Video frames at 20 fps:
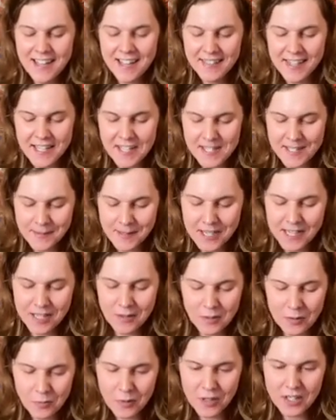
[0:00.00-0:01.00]
Thank you,
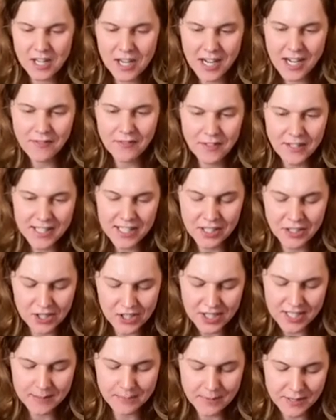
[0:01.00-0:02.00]
Spirit. One more card for the energies